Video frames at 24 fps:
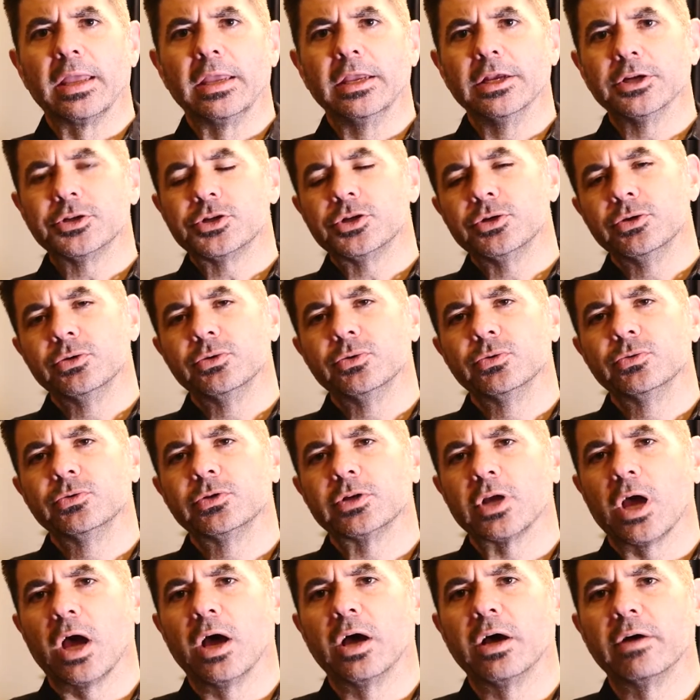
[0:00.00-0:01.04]

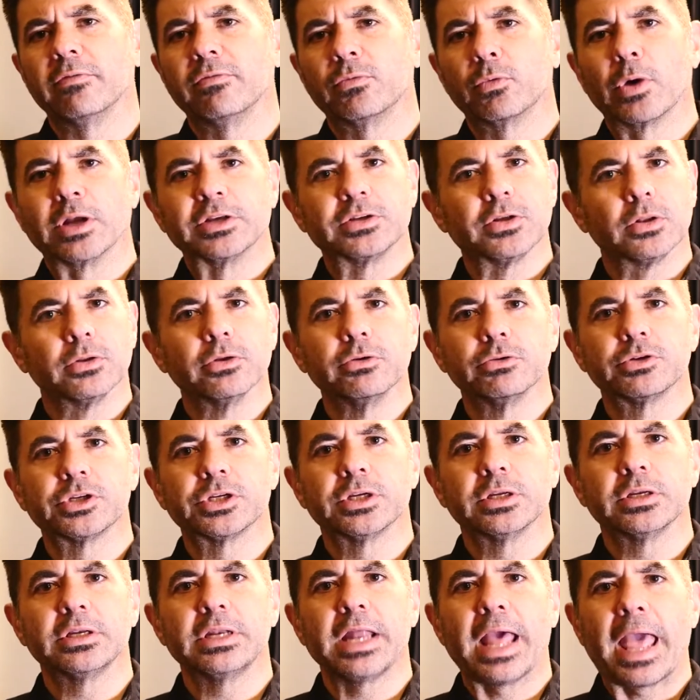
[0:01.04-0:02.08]
issues of
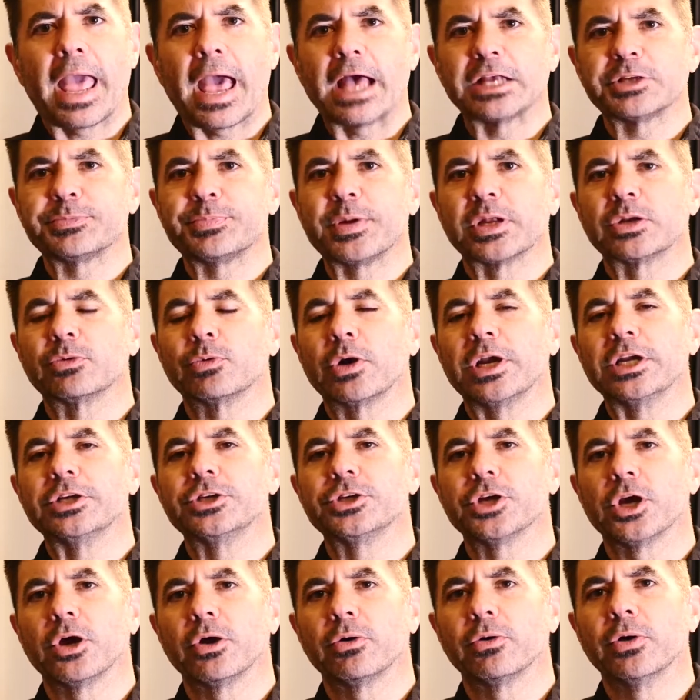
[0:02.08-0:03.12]
resolution, aspect
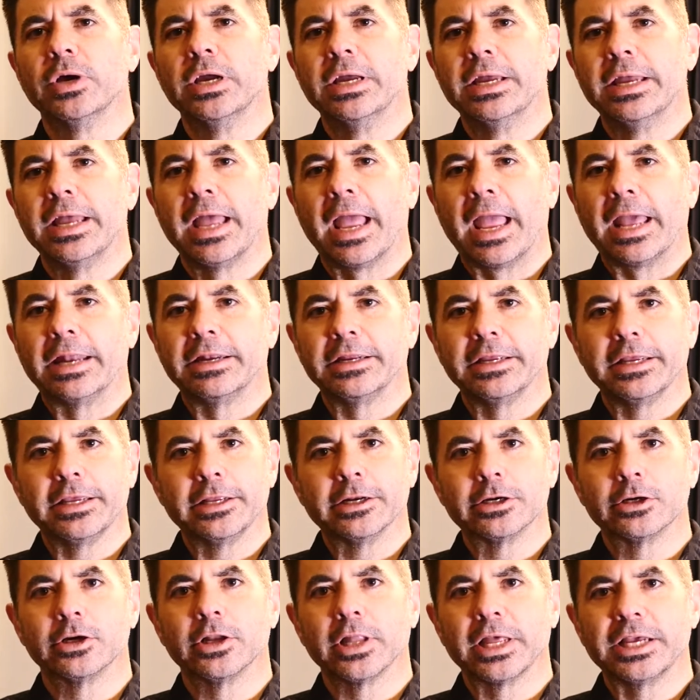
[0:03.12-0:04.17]
ratio, and
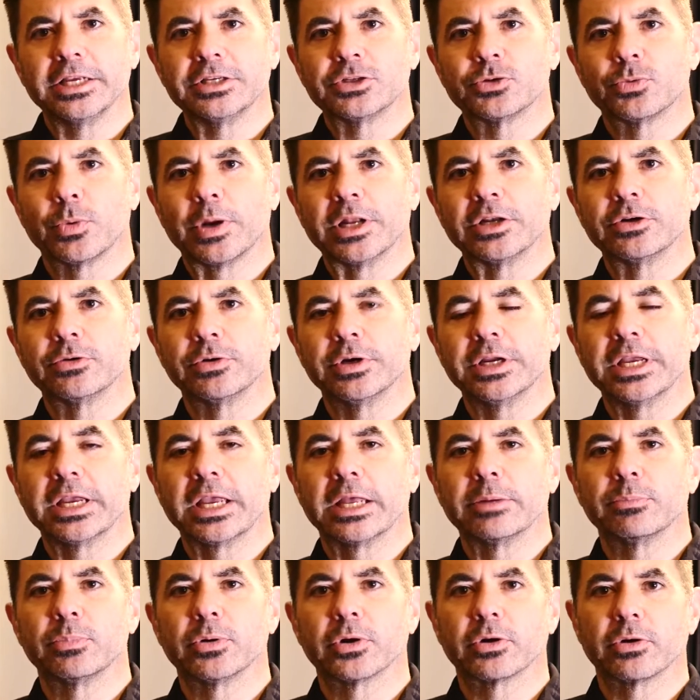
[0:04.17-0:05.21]
interlaced
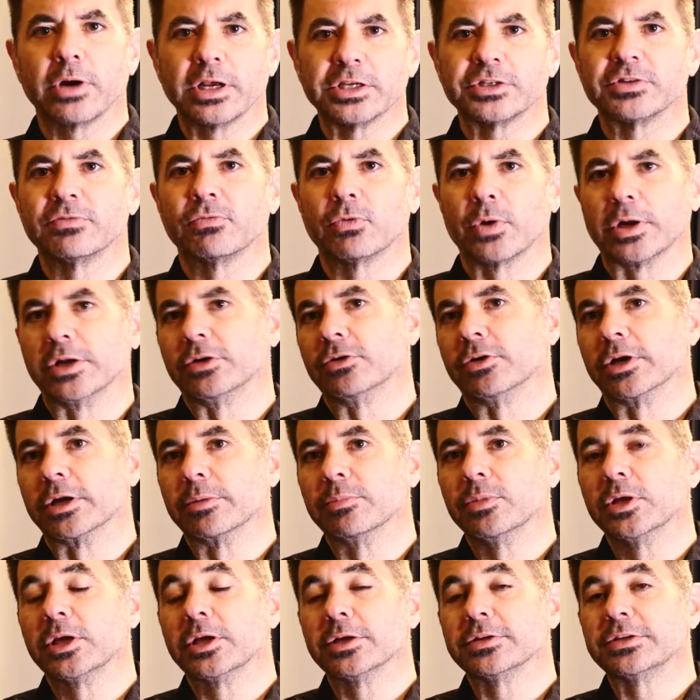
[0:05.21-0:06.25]
rendering and progressive rendering,
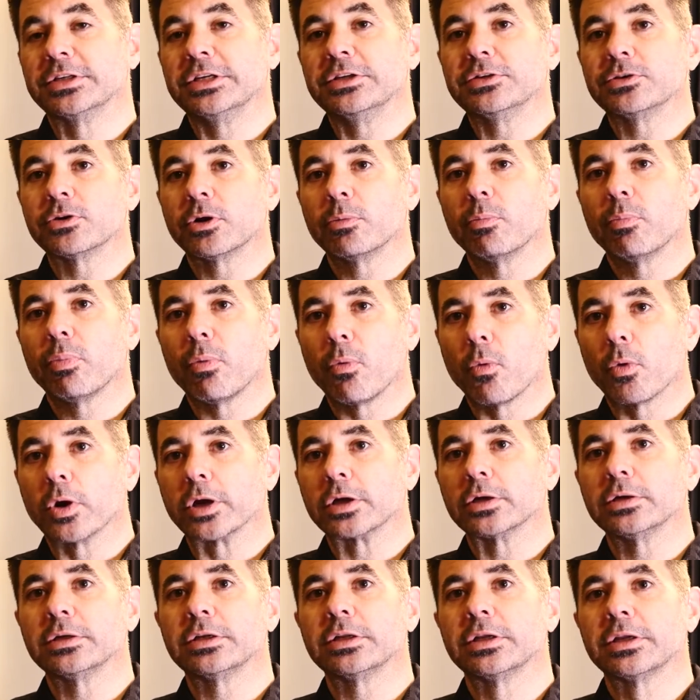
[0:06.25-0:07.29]
because these are
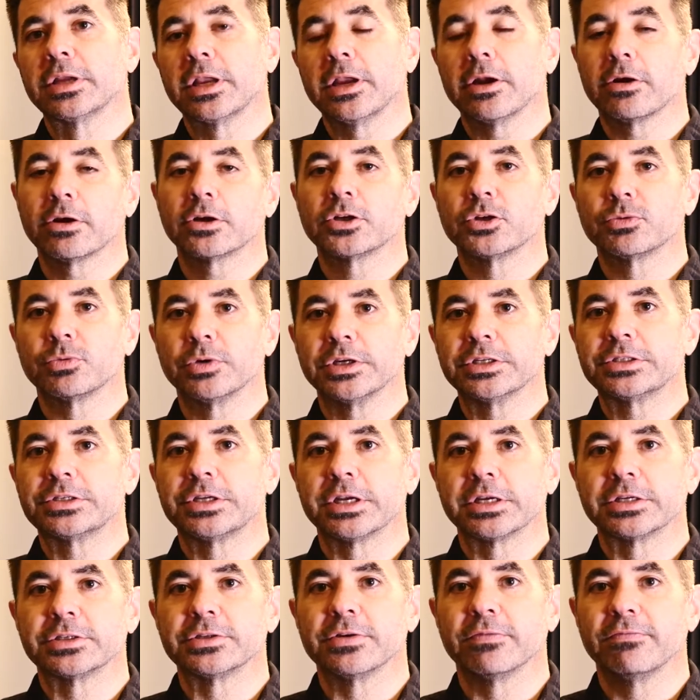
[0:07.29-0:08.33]
important
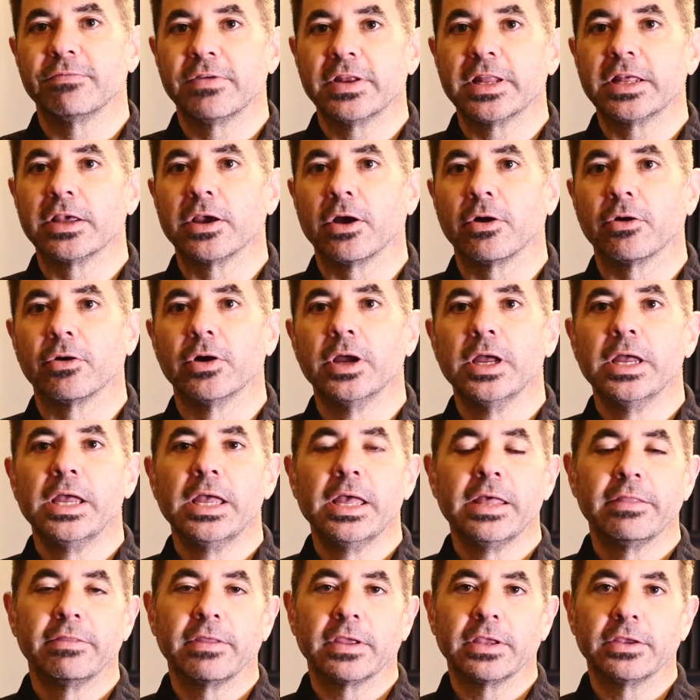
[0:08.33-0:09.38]
characteristics of video
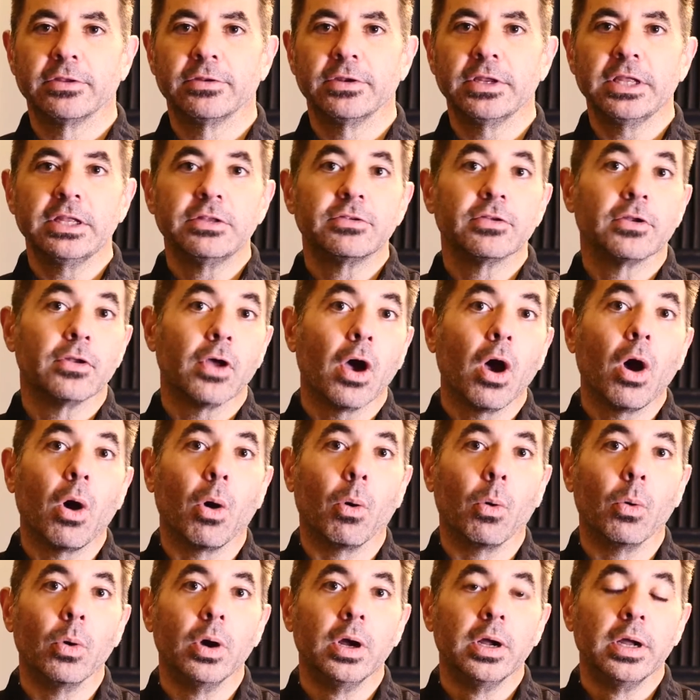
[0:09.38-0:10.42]
that you need to
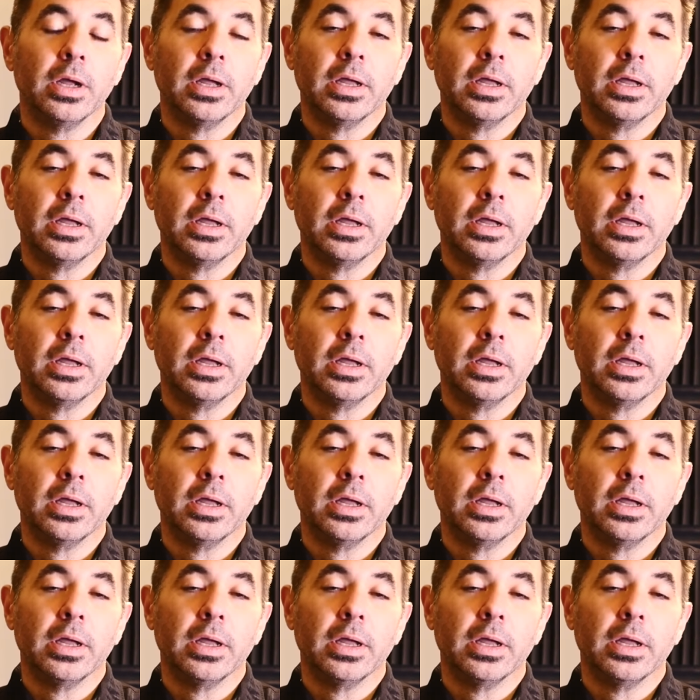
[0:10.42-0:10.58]
know